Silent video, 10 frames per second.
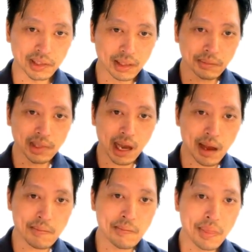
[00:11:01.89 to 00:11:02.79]
But
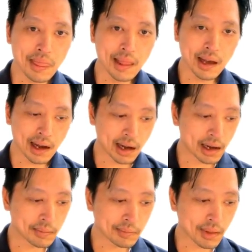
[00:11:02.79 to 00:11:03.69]
sometimes
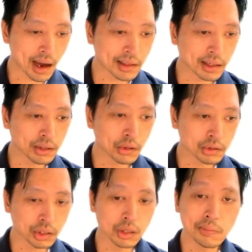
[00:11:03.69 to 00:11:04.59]
um, I think those
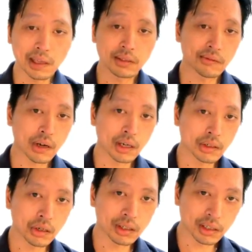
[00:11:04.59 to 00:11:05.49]
Q banks are very good.